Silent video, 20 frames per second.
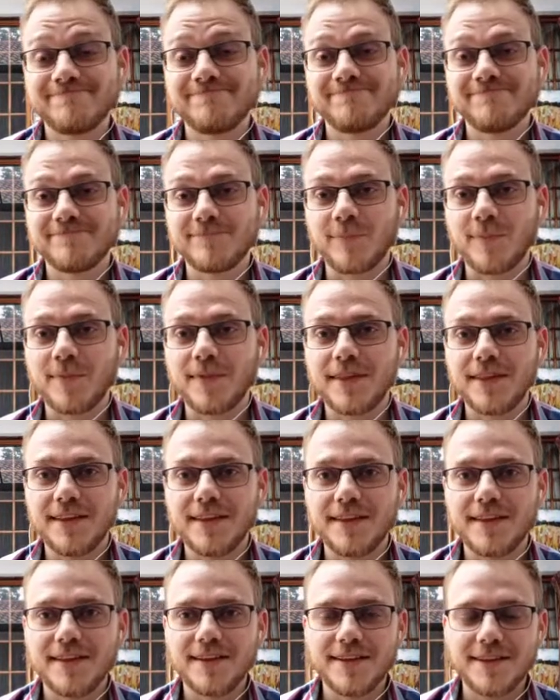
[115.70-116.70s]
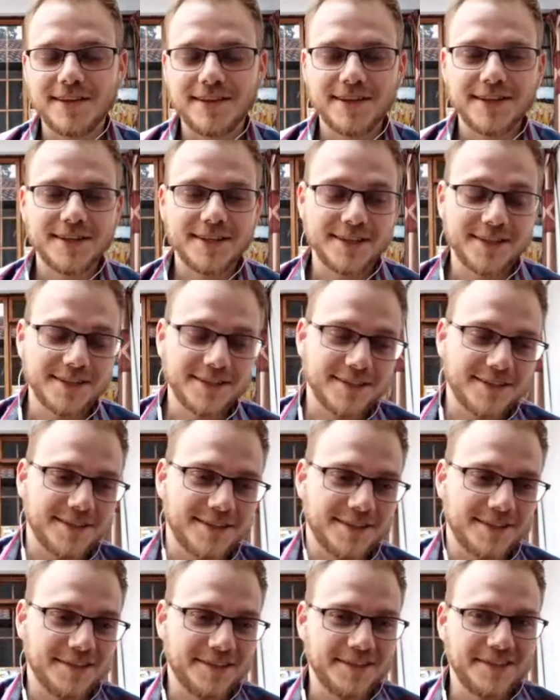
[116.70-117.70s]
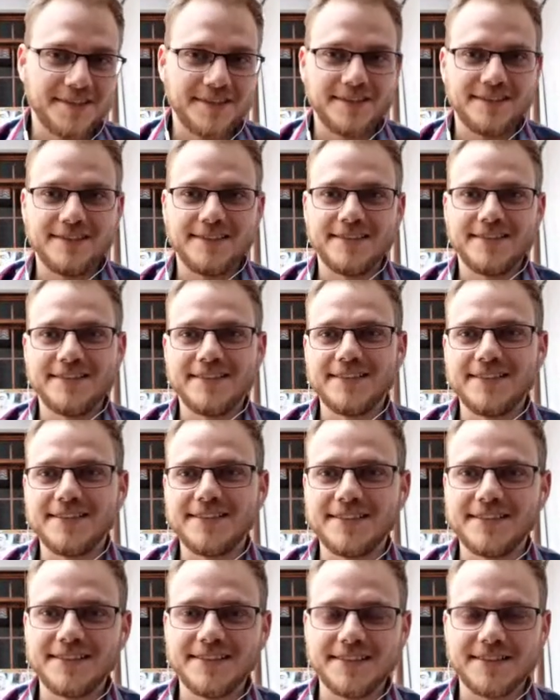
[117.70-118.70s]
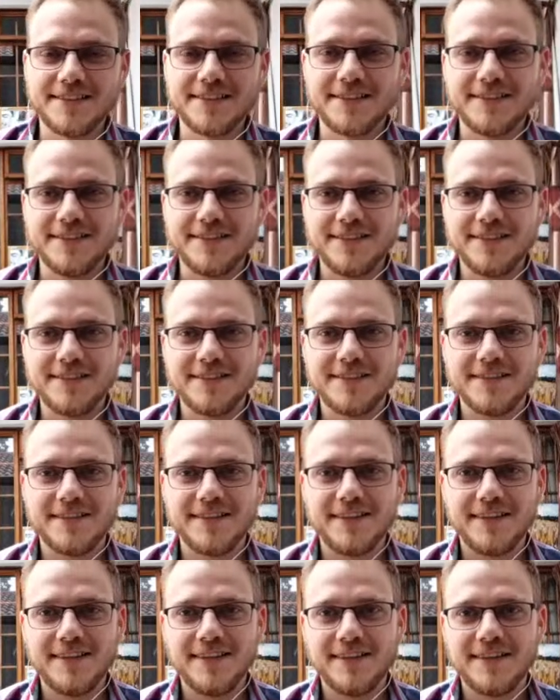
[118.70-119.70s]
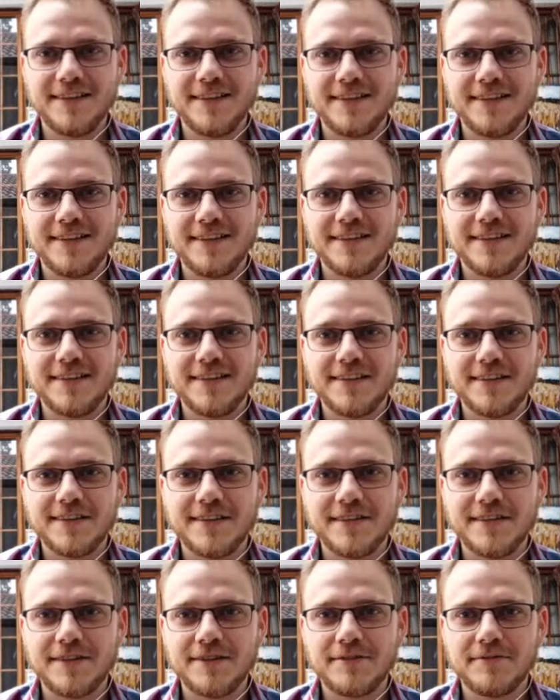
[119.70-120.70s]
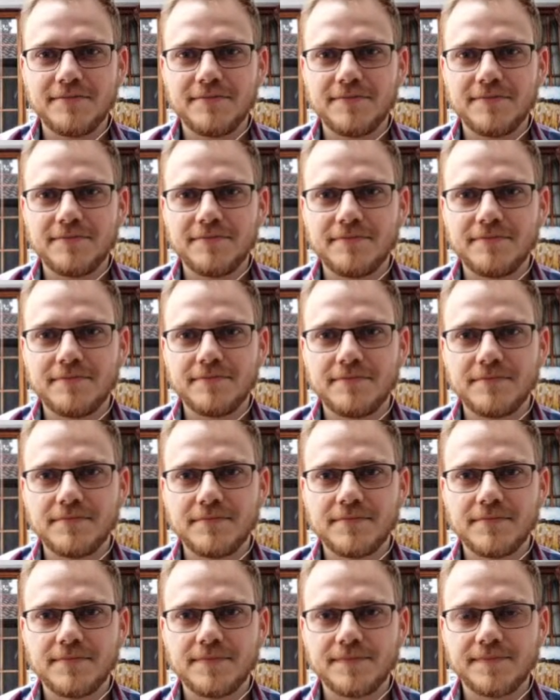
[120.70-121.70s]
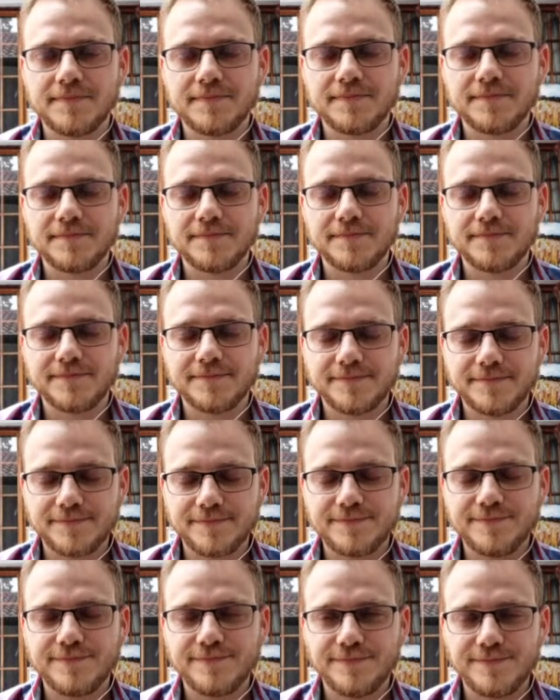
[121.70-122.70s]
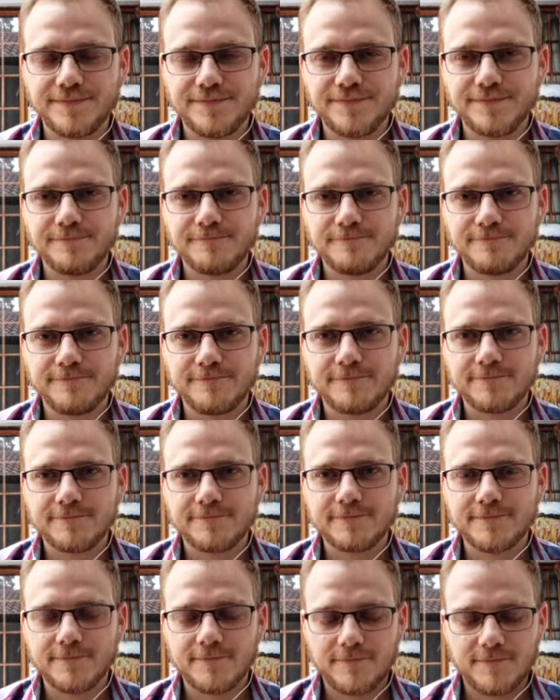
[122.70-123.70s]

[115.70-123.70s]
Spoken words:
This person isn't speaking.